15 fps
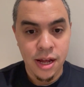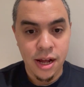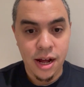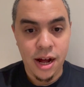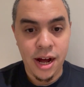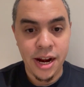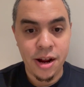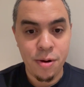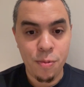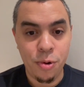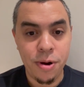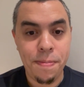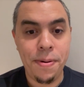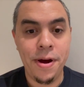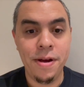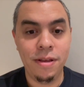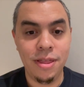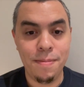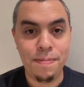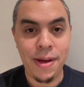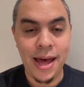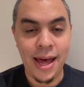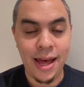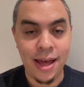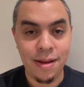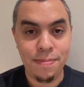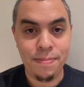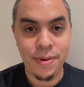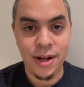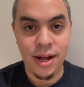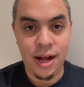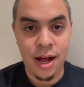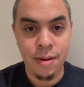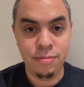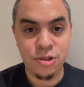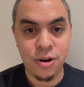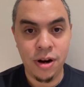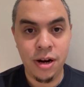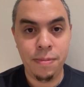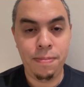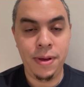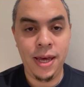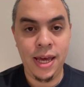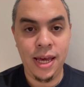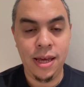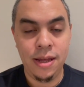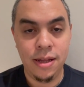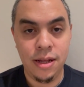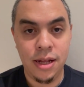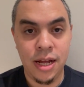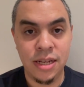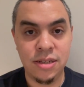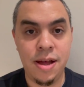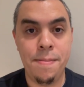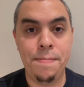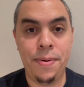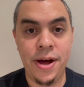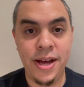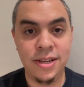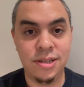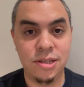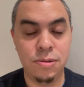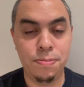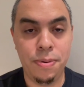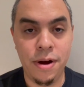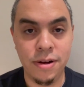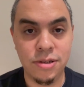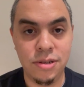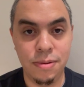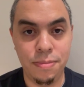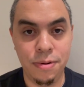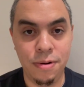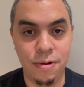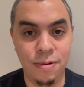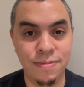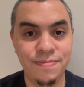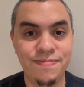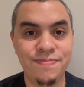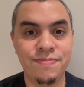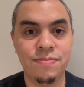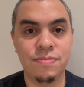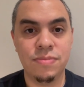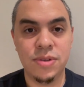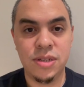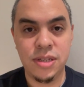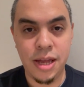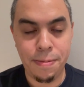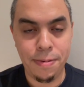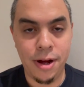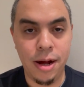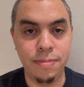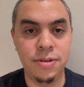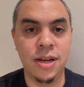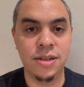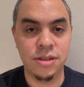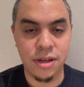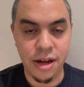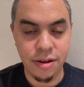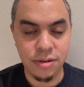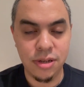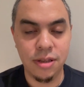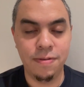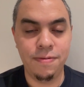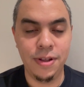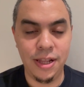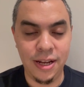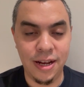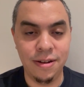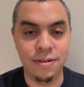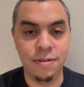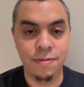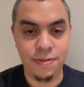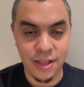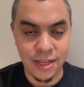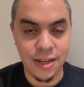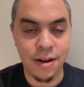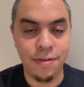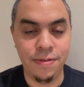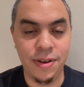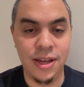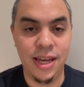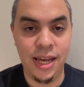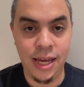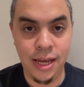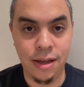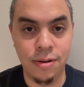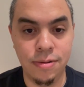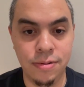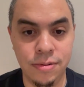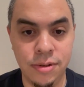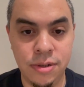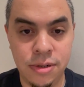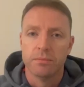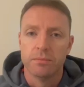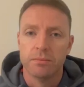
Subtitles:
I don't want to poke the bear, but I'm trying to be as unbiased as possible. Step it up does go to the Philadelphia Eagles.